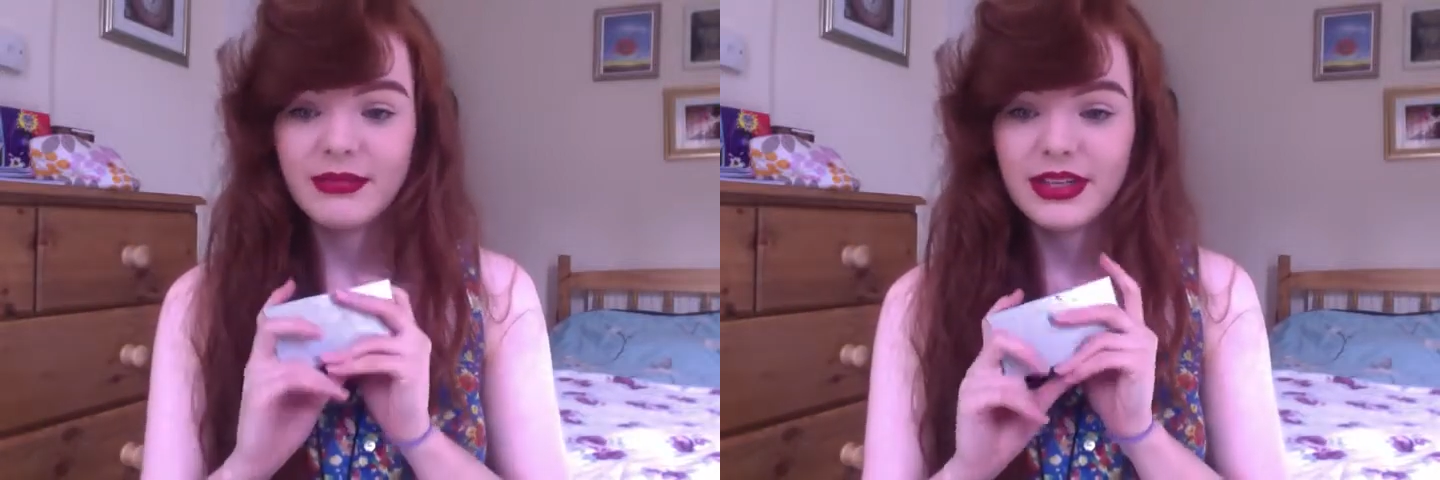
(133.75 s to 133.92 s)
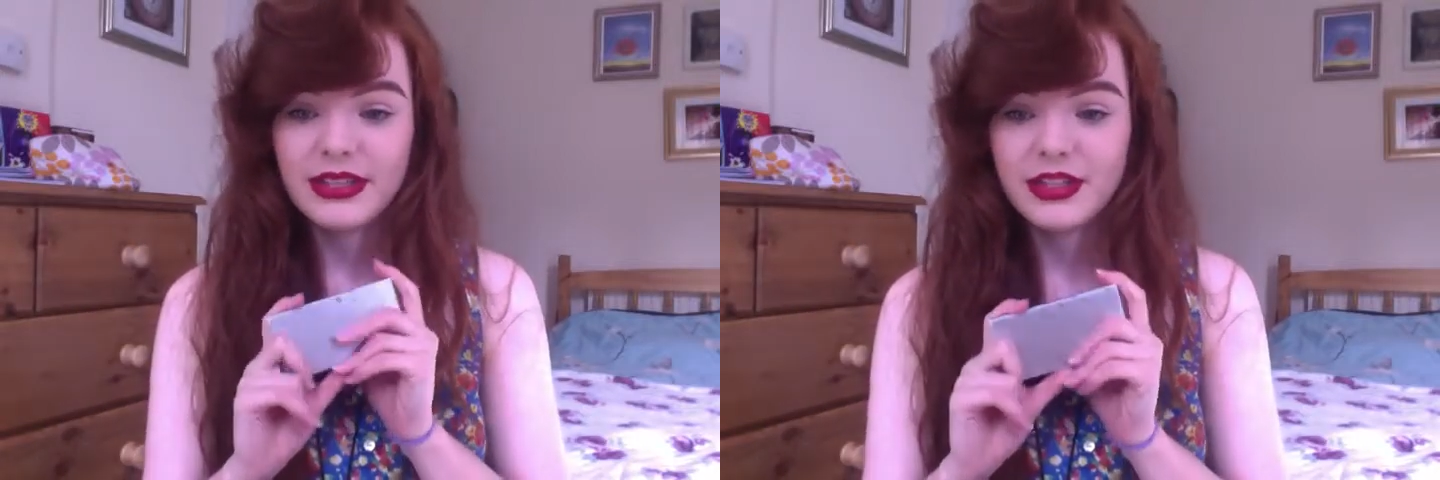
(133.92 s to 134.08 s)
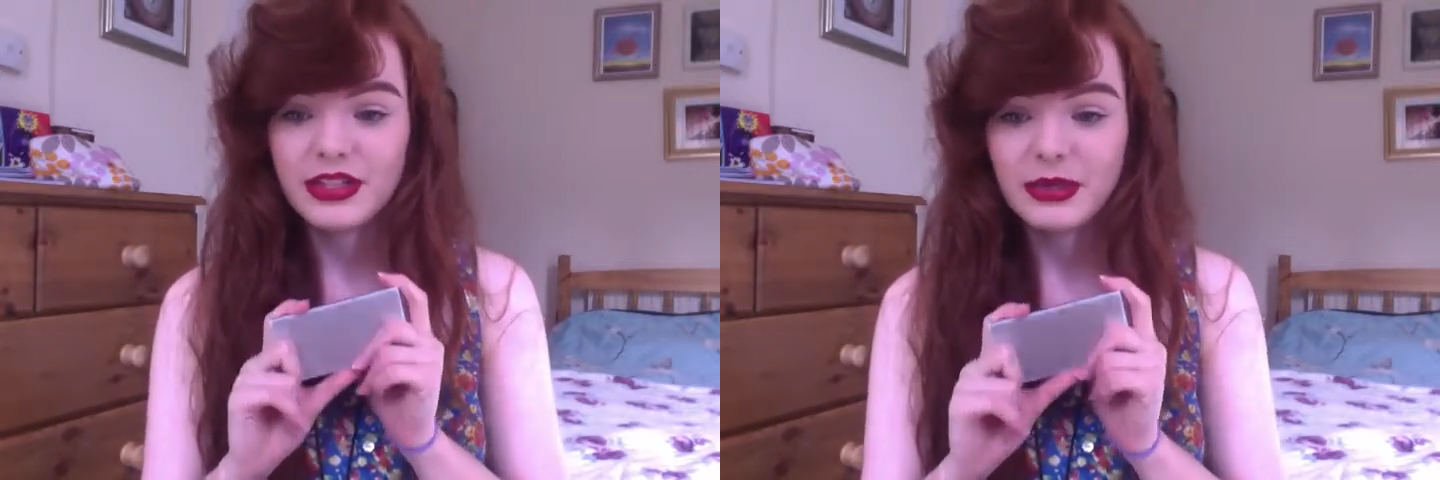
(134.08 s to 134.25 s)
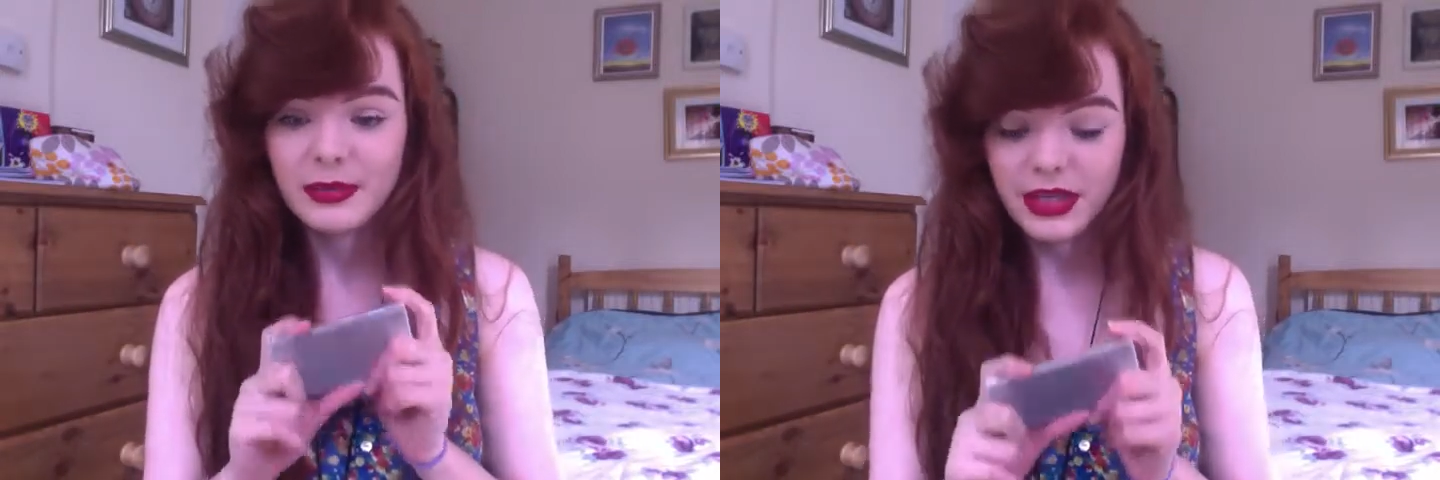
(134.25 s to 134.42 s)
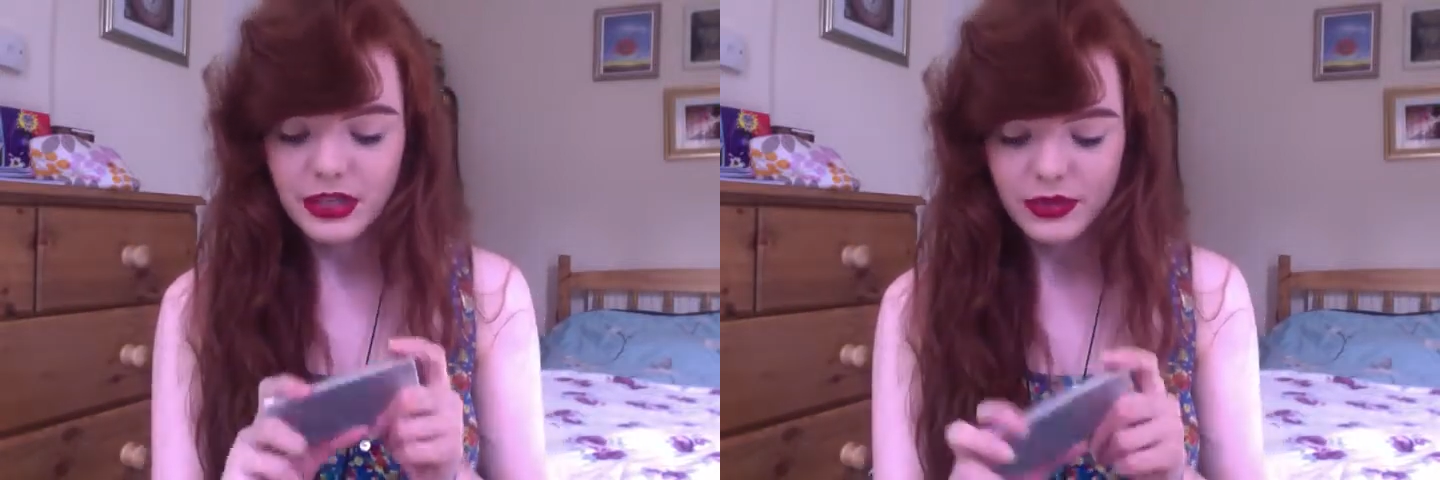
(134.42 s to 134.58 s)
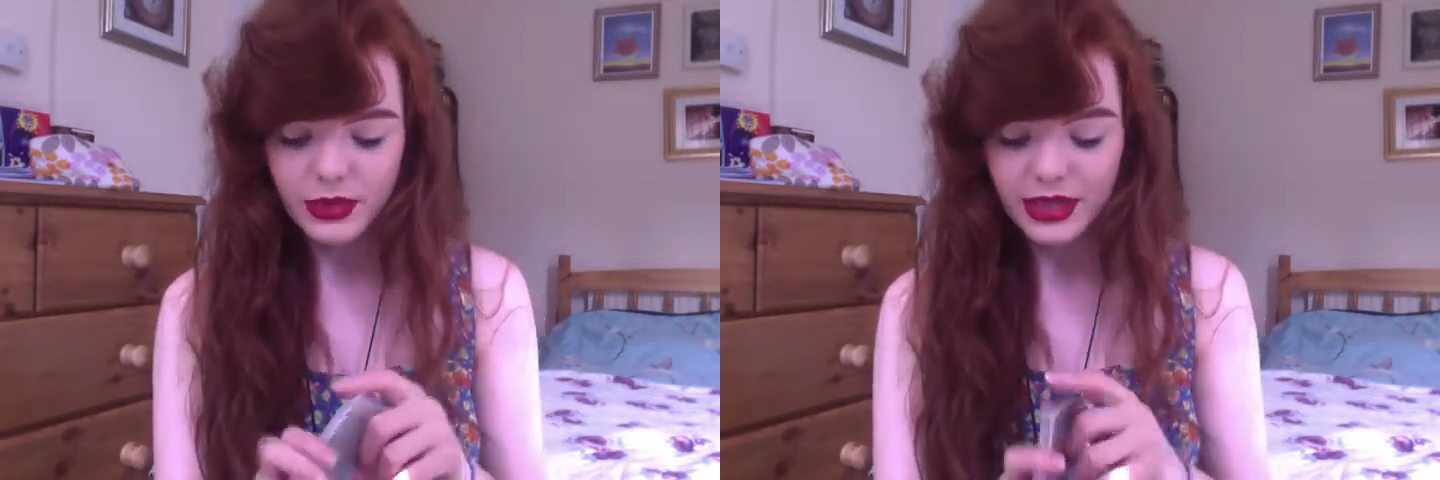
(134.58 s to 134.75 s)
It's just a
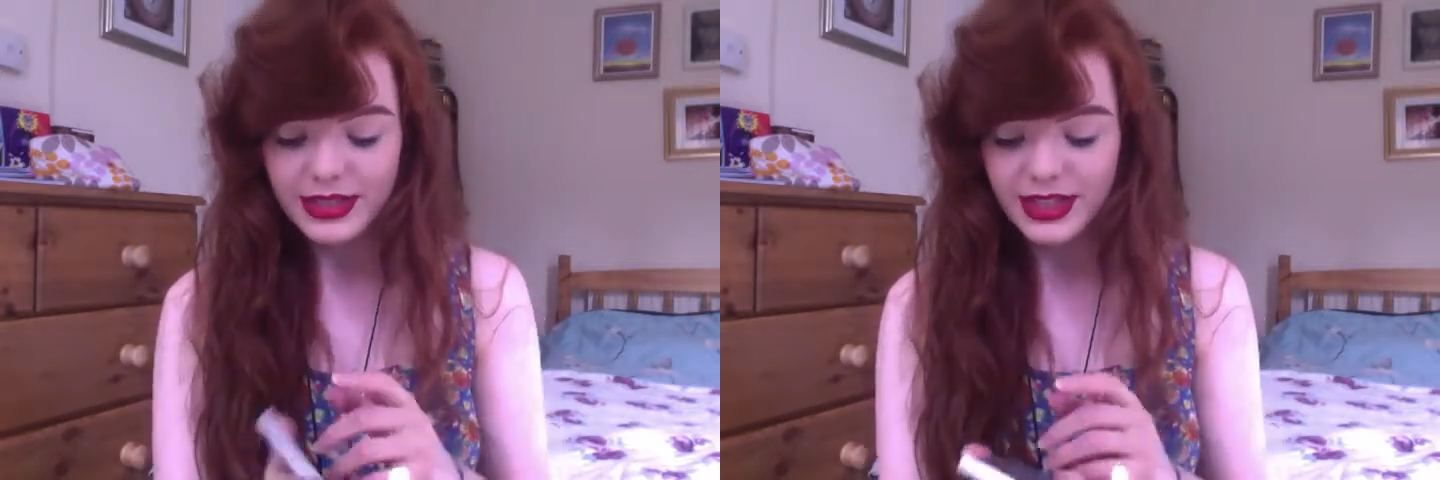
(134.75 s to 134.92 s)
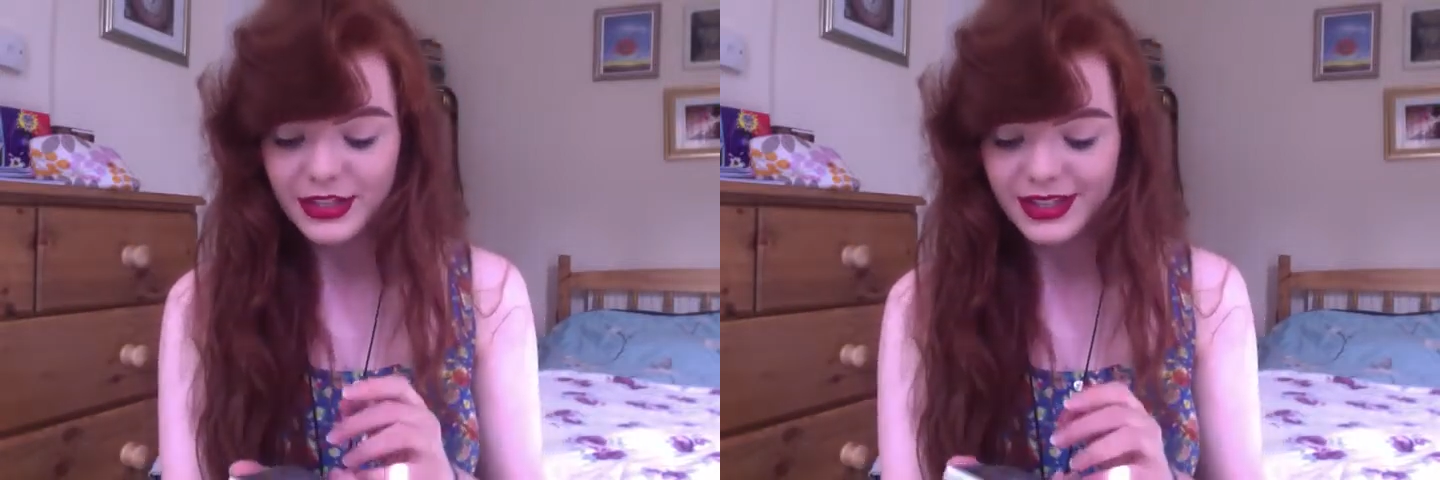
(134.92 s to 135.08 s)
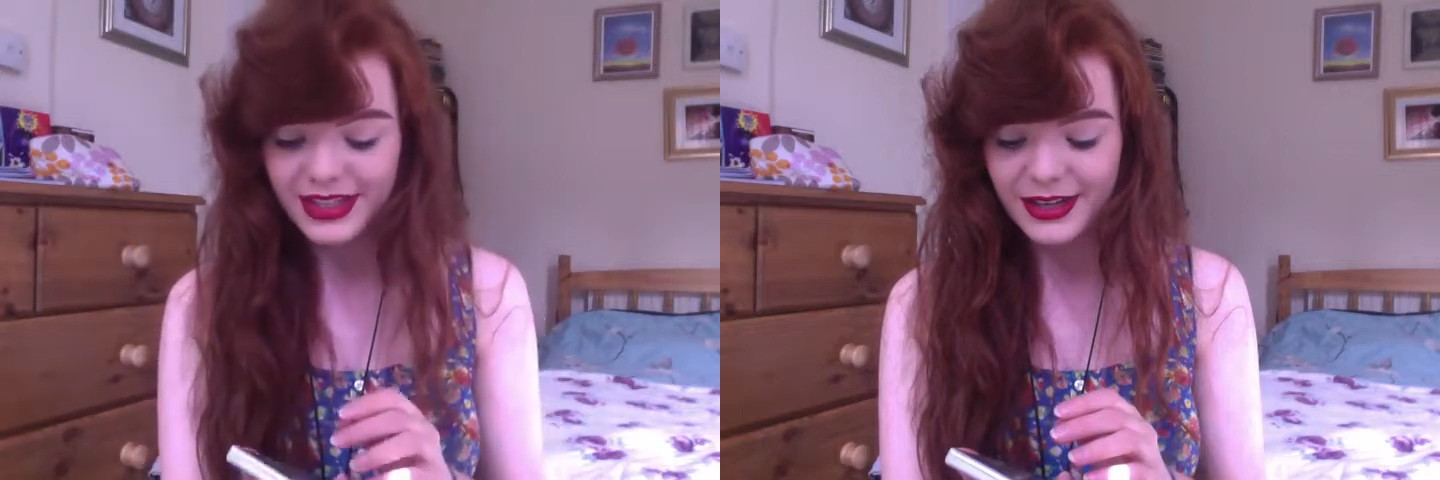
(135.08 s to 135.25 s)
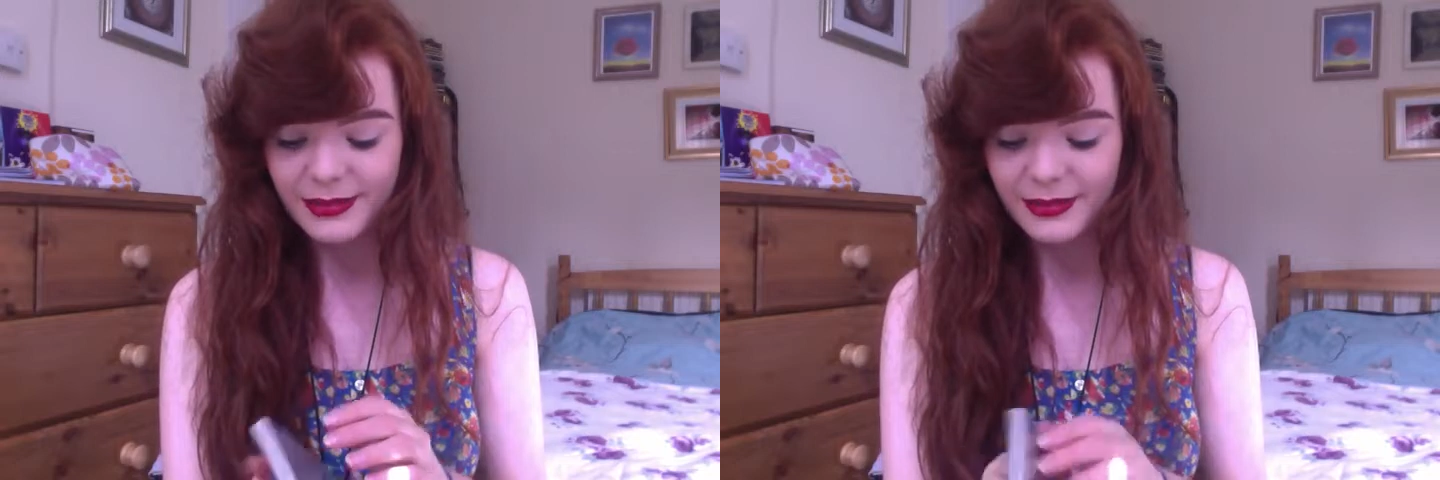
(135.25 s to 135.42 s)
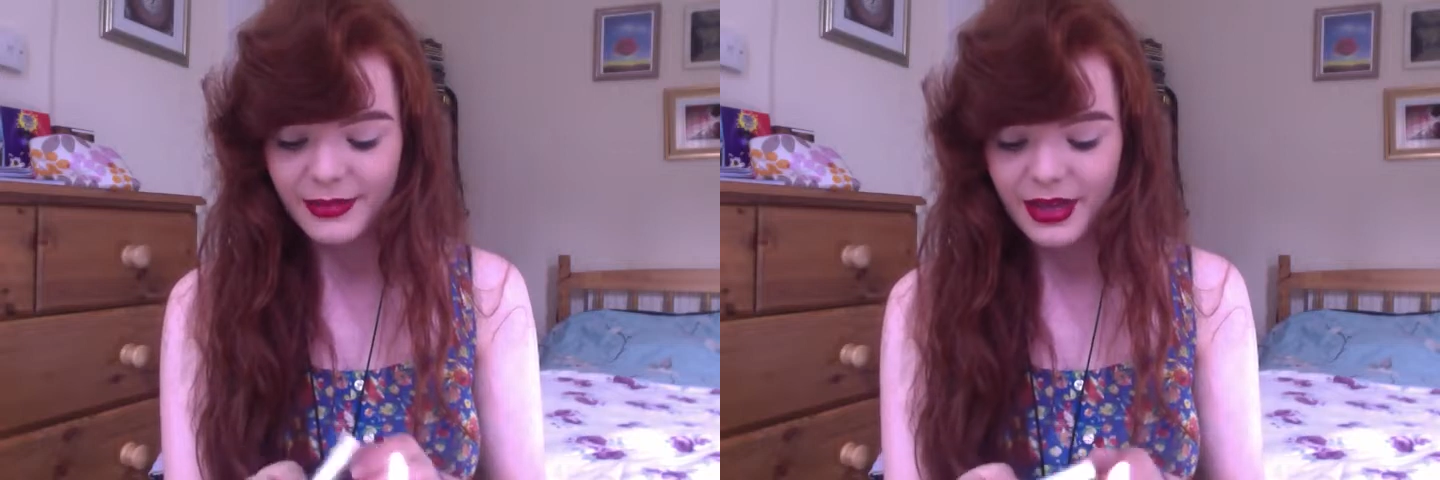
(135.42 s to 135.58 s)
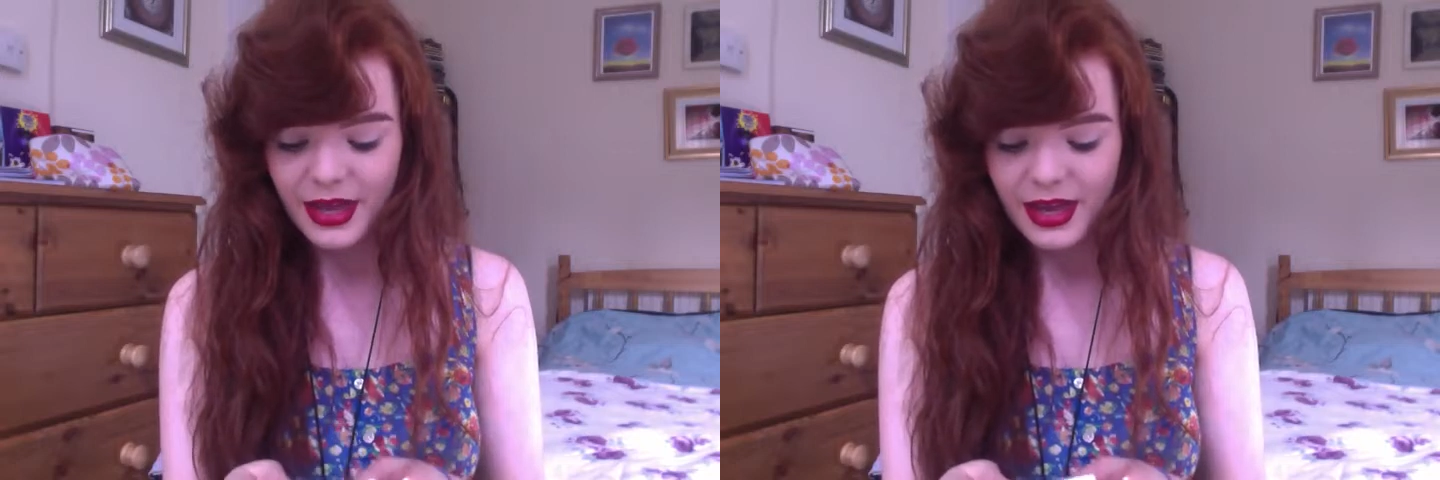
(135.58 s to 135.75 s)
peach one. It's actually an